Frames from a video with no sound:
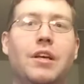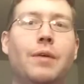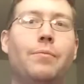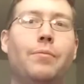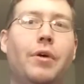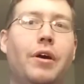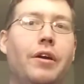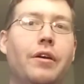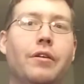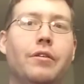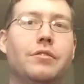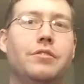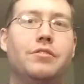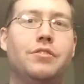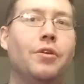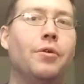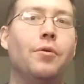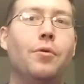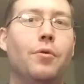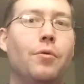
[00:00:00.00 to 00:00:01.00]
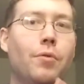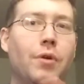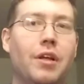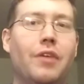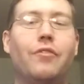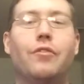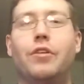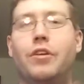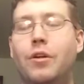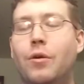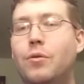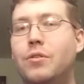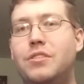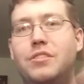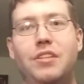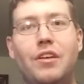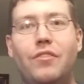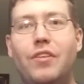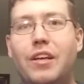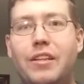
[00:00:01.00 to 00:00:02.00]
Empires 2, whatever, you know, and
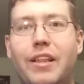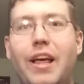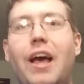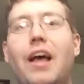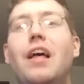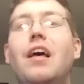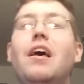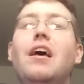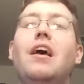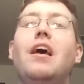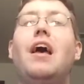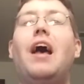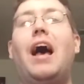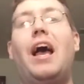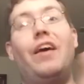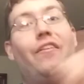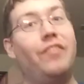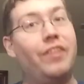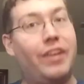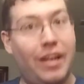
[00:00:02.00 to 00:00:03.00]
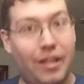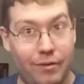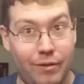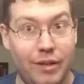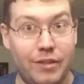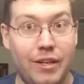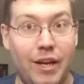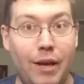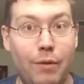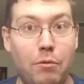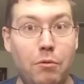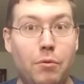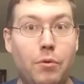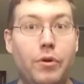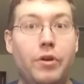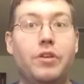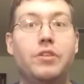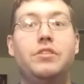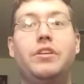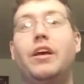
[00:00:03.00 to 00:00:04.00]
stuff like that. I haven't gotten around to Hyrule
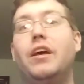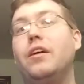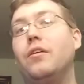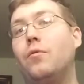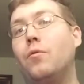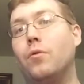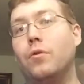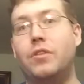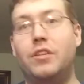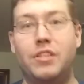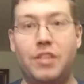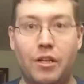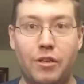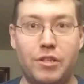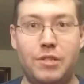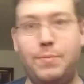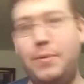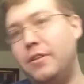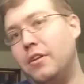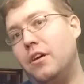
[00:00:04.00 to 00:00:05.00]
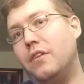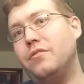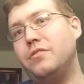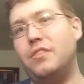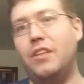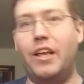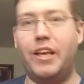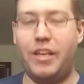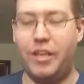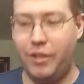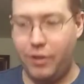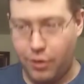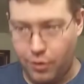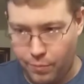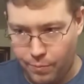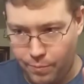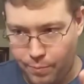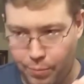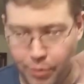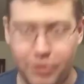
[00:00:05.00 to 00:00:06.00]
Warriors yet or the other spinoffs like, you
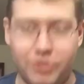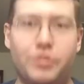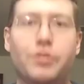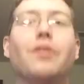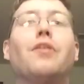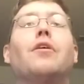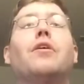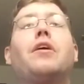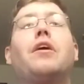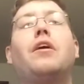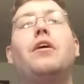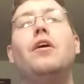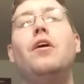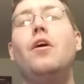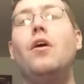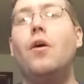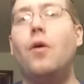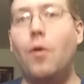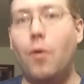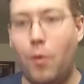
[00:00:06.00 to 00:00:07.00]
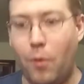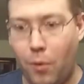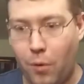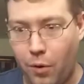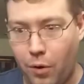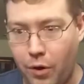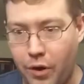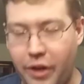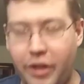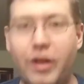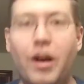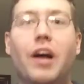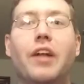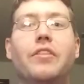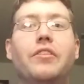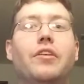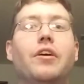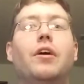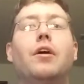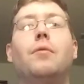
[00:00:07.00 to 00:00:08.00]
know, Berserk or
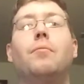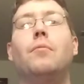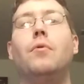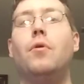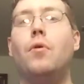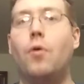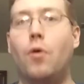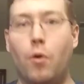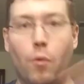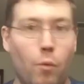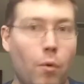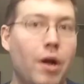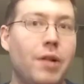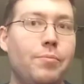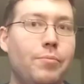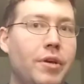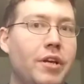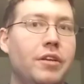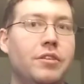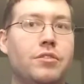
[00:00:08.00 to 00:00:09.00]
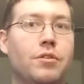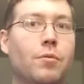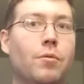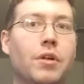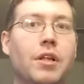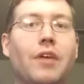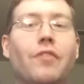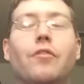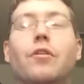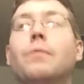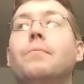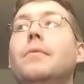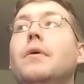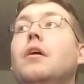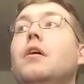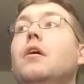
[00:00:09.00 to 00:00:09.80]
Gundam or One Piece or whatever.